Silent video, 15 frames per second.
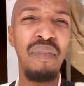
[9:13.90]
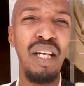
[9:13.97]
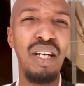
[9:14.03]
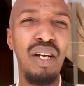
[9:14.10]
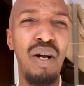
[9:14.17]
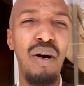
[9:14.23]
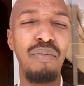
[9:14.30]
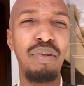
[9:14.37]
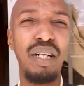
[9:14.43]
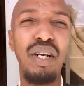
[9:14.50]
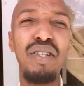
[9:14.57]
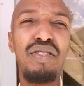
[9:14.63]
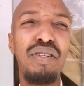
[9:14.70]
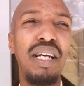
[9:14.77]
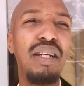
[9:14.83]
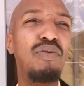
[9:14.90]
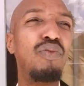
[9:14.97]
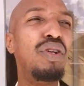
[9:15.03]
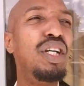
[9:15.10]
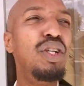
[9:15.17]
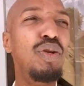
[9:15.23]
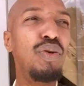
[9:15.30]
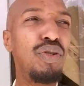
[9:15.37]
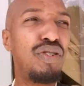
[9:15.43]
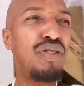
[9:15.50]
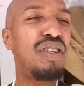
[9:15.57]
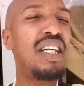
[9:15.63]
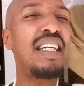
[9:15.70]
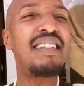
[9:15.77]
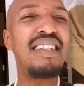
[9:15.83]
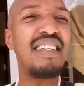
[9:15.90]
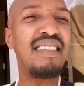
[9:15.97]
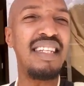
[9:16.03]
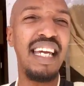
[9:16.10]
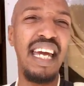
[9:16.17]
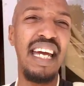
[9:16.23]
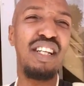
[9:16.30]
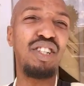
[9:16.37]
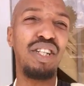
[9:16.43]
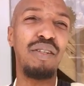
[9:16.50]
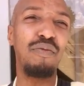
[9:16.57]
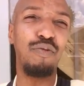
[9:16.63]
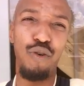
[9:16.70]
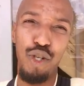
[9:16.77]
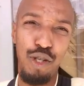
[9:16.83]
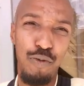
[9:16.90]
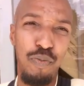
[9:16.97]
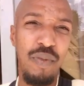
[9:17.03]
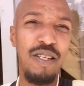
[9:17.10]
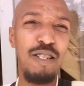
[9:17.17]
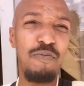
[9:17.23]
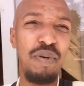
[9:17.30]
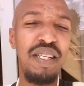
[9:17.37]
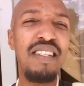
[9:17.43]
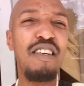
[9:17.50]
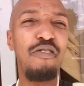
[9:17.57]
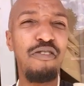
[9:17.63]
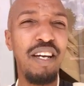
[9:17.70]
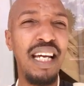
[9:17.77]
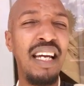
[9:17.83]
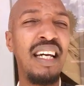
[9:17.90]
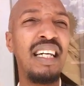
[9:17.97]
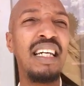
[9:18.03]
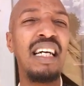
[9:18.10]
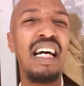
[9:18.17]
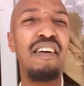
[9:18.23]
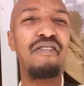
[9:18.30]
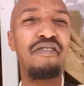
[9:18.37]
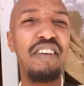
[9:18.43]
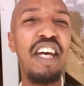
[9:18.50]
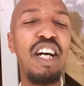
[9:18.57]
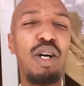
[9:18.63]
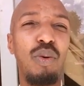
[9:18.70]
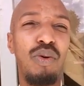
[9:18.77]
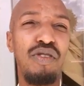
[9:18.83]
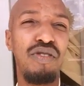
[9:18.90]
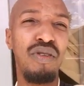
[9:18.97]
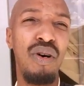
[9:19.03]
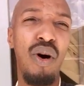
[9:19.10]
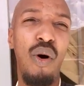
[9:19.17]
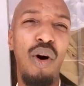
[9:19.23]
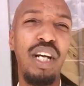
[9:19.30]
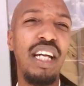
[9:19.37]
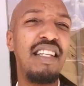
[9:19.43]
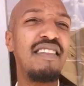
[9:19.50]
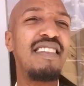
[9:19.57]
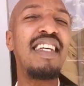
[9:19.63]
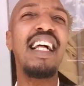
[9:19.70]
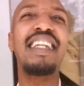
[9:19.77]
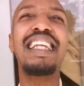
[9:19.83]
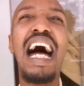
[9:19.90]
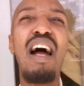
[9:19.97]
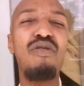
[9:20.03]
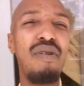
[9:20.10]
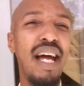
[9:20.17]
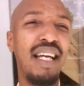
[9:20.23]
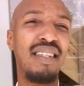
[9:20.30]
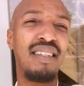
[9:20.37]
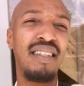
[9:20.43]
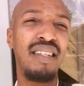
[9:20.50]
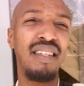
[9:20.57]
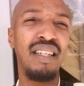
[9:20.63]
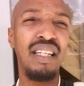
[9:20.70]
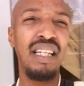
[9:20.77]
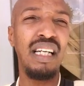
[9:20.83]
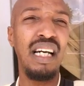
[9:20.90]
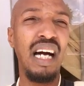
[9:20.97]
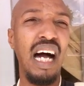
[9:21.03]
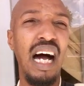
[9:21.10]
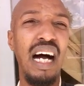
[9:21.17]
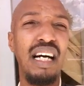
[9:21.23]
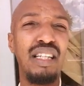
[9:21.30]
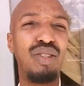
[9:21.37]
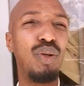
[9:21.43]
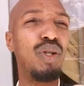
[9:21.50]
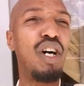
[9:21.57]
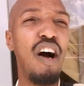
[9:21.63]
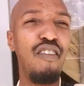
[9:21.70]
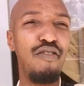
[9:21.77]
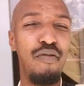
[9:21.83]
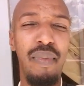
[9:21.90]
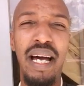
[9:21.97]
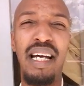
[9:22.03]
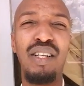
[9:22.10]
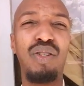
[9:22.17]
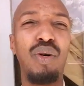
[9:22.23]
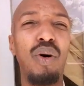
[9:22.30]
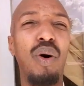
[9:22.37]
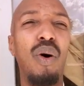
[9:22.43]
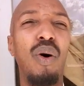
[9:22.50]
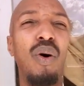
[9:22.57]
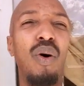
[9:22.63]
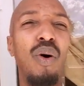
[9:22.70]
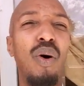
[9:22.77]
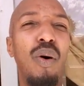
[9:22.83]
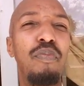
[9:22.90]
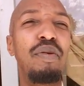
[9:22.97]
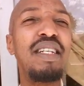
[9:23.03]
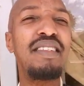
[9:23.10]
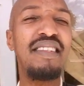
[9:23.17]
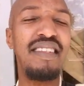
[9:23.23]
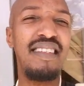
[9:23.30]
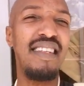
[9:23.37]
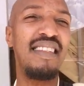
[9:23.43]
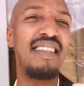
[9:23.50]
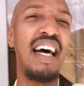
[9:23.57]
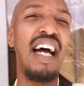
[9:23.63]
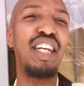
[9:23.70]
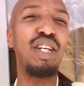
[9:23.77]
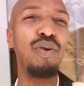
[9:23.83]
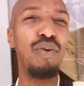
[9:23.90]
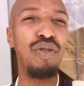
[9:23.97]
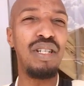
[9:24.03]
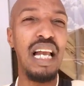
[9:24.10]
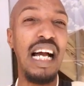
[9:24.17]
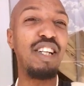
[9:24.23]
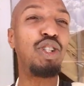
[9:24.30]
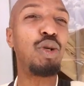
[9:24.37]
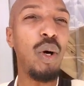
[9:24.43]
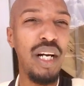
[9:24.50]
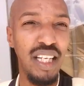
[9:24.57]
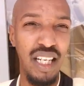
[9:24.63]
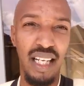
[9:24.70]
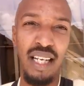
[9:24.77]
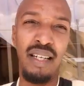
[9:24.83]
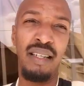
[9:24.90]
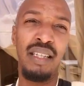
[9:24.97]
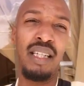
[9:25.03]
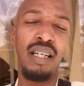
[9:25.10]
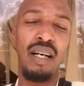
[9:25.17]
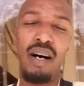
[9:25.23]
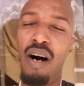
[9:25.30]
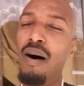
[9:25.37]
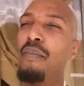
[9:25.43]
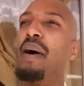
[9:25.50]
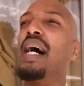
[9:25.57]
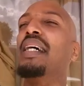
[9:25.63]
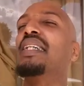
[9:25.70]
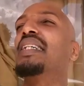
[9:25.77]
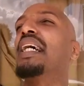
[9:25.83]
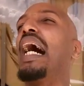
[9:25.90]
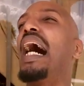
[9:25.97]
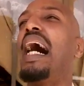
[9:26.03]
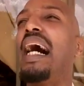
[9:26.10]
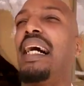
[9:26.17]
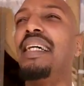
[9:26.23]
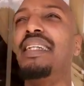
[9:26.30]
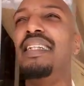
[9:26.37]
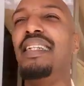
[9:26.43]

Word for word: you know, because you can reuse to the existing engine for specific vehicles, or you can sell direct uh, to government or, or, or businesses that use like trucking. Oh my God